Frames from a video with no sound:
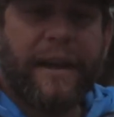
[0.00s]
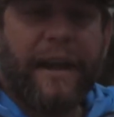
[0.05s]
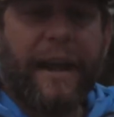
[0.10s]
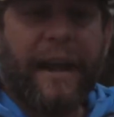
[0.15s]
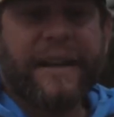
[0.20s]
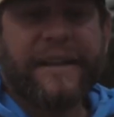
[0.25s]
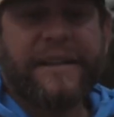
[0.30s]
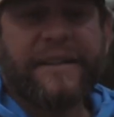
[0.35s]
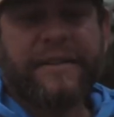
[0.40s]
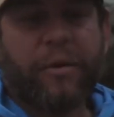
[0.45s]

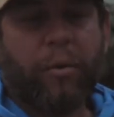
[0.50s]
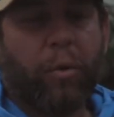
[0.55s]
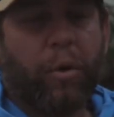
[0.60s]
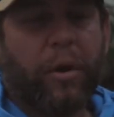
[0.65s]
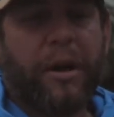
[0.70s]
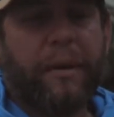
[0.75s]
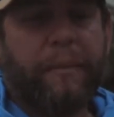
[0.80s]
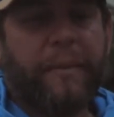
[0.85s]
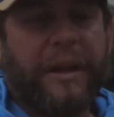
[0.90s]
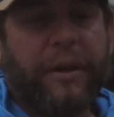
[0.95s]
is we're going
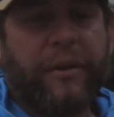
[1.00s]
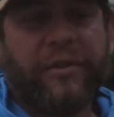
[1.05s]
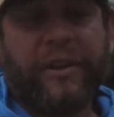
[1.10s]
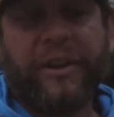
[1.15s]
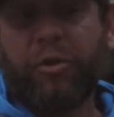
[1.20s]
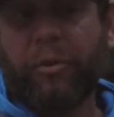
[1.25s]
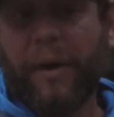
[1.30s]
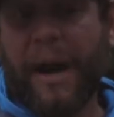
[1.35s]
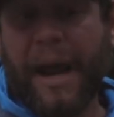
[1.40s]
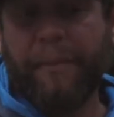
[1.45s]
to be using
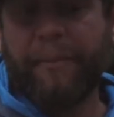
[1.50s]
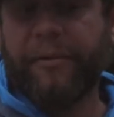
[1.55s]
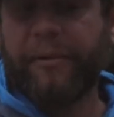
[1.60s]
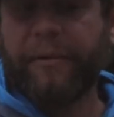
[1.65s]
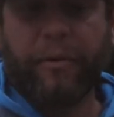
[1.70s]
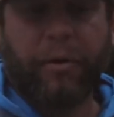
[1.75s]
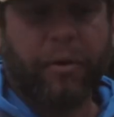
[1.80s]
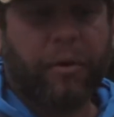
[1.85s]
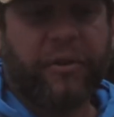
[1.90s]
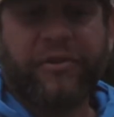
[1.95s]
crabs,
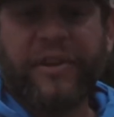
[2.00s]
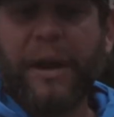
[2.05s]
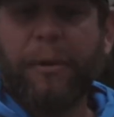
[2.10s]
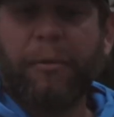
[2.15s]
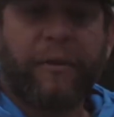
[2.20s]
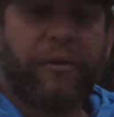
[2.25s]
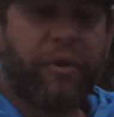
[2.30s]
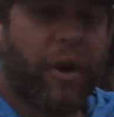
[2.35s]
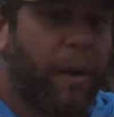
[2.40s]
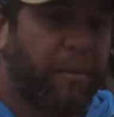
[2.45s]
or say we're
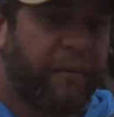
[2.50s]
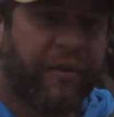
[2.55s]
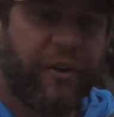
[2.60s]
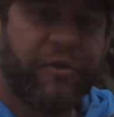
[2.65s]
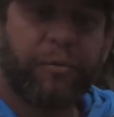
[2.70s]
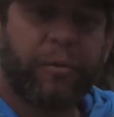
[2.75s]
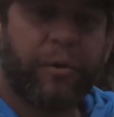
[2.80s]
tarpon fishing,